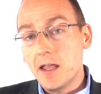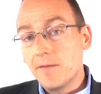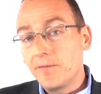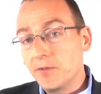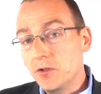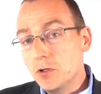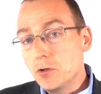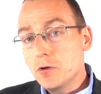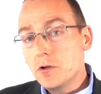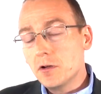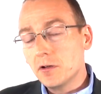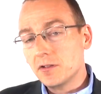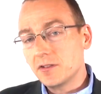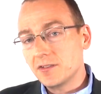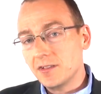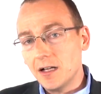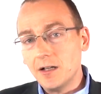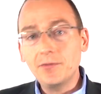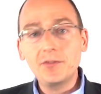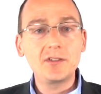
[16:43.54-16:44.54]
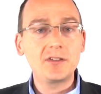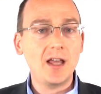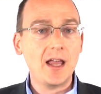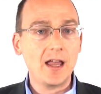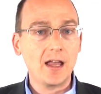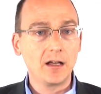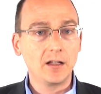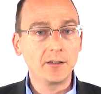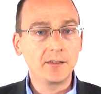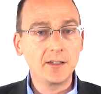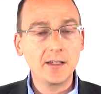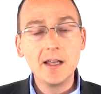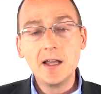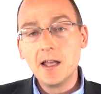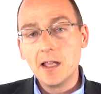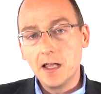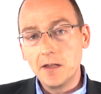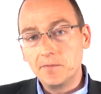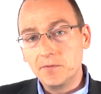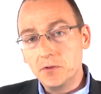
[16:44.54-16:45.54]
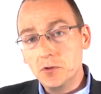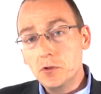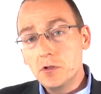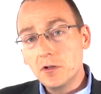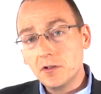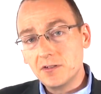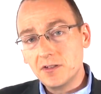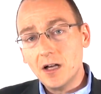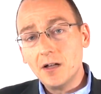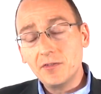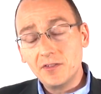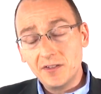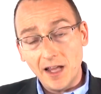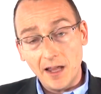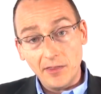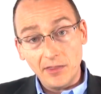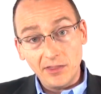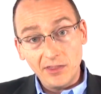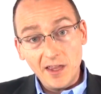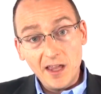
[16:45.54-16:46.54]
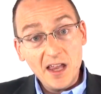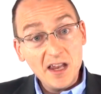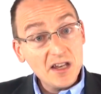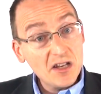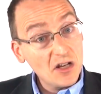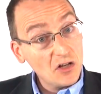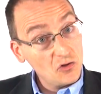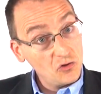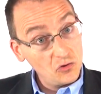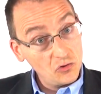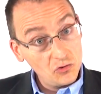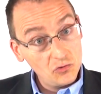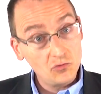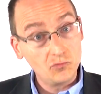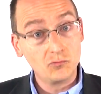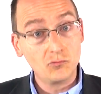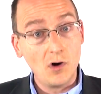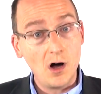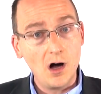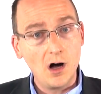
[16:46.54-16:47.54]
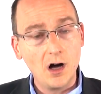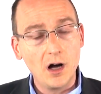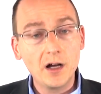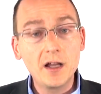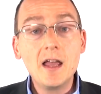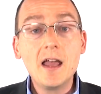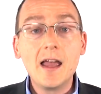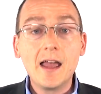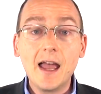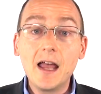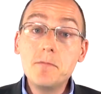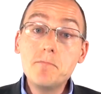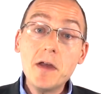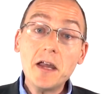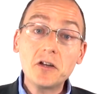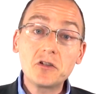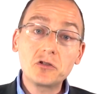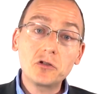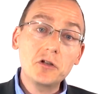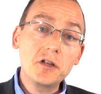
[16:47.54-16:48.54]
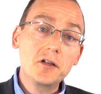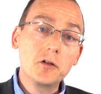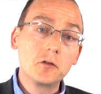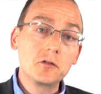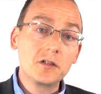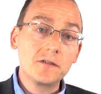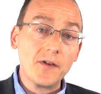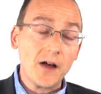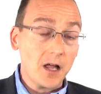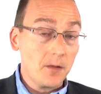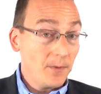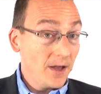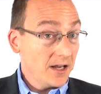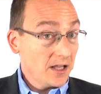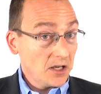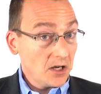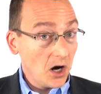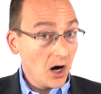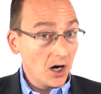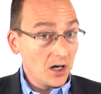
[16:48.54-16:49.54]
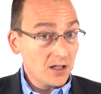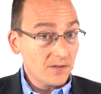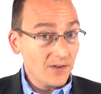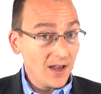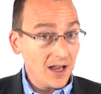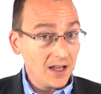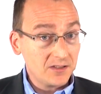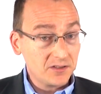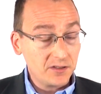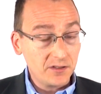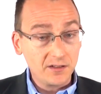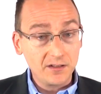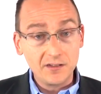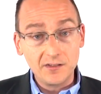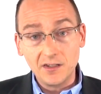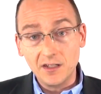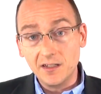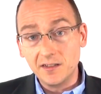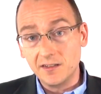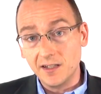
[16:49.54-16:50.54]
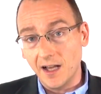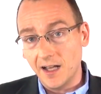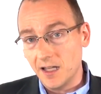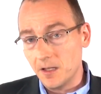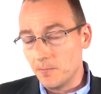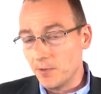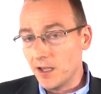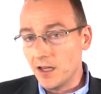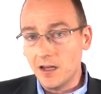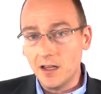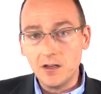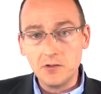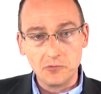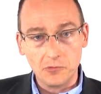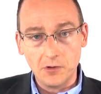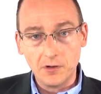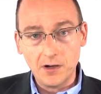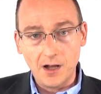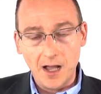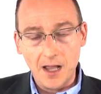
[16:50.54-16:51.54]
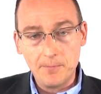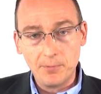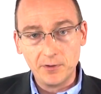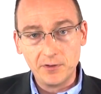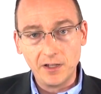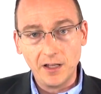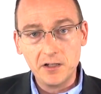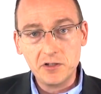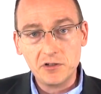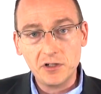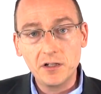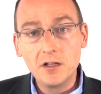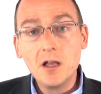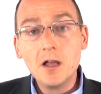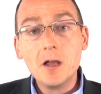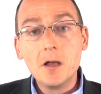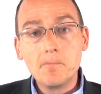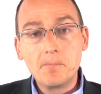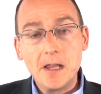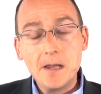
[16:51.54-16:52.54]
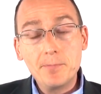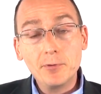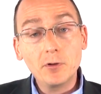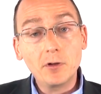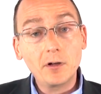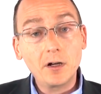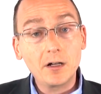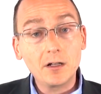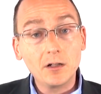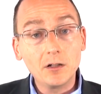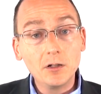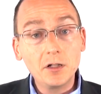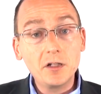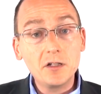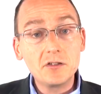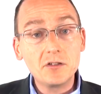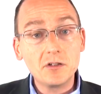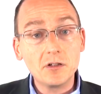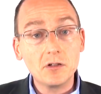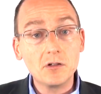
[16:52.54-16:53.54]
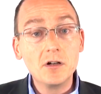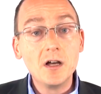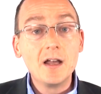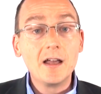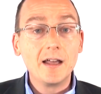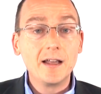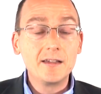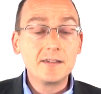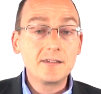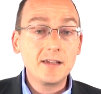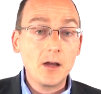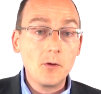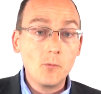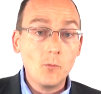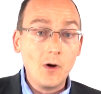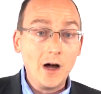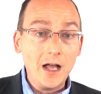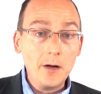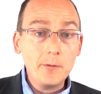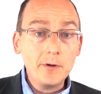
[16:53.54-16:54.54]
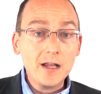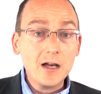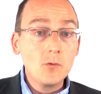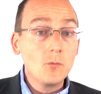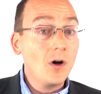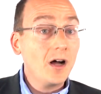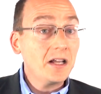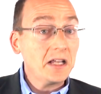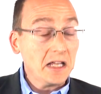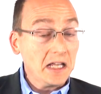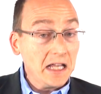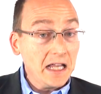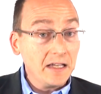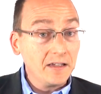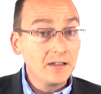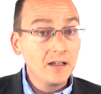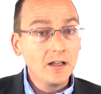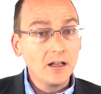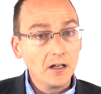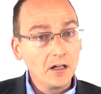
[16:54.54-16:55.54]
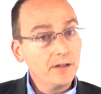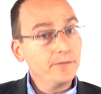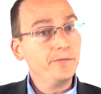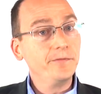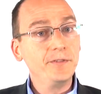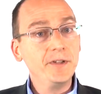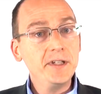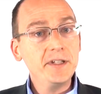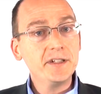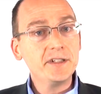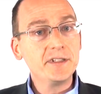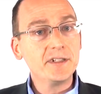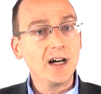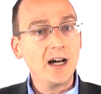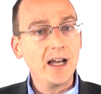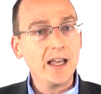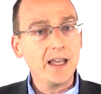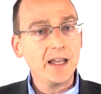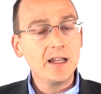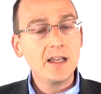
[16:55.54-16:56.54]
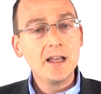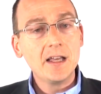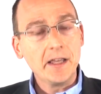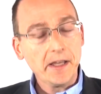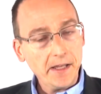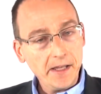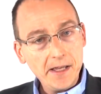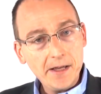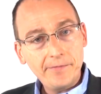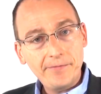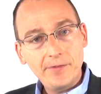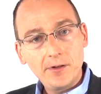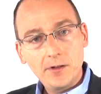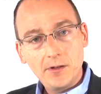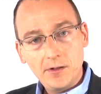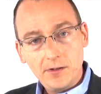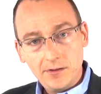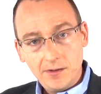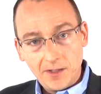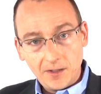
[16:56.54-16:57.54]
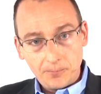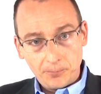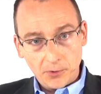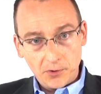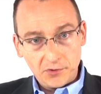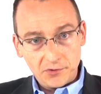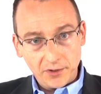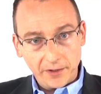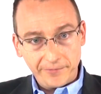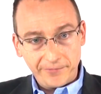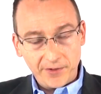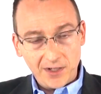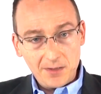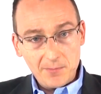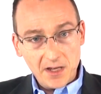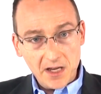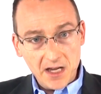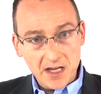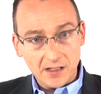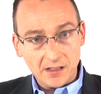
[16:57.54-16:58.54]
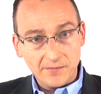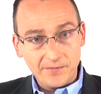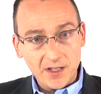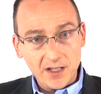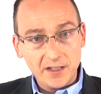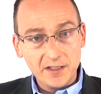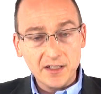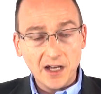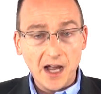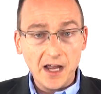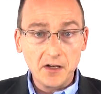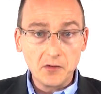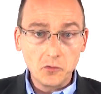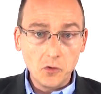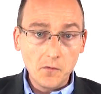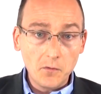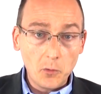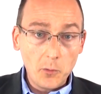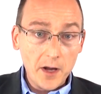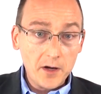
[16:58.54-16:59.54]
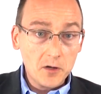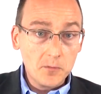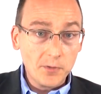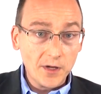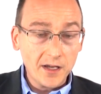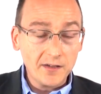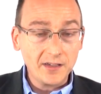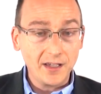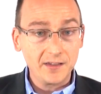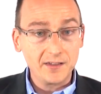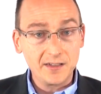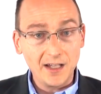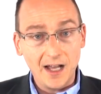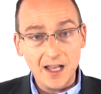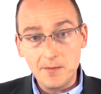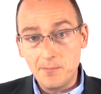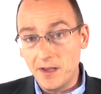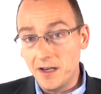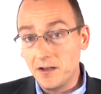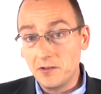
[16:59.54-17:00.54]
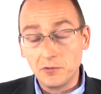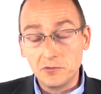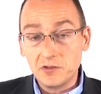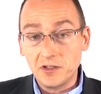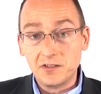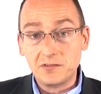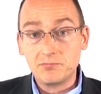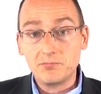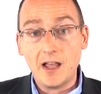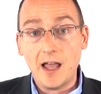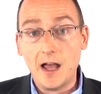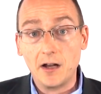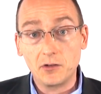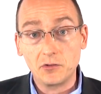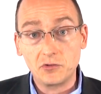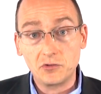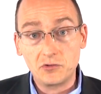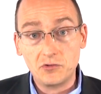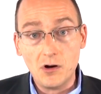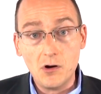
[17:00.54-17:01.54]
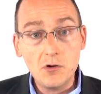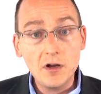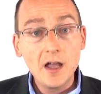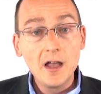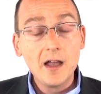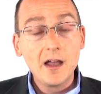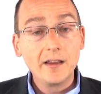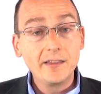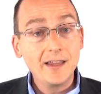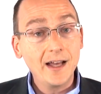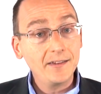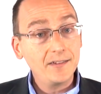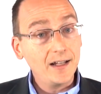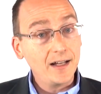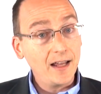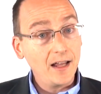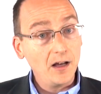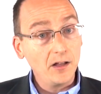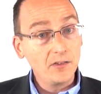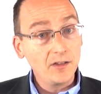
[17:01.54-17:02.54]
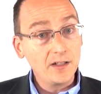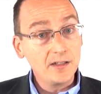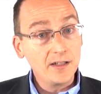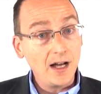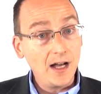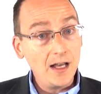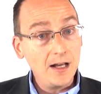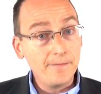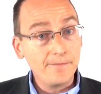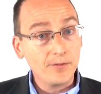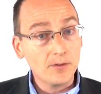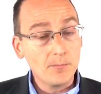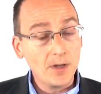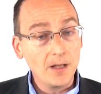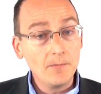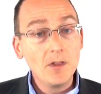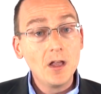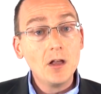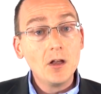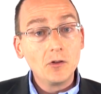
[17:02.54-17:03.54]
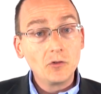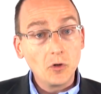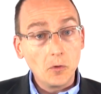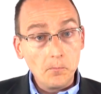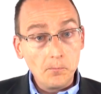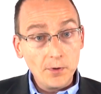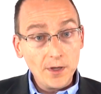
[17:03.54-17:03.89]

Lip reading: if you yourself stay healthy, if you yourself stay thin and strong, and make sure you don't develop any cardiovascular disease, diabetes, or hypertension. People are going to look at you and say, why would I want to eat a vegan diet if this person in front of me eating a vegan diet is overweight, obese, has diabetes, or just had a stroke? That's not a healthy diet for me. So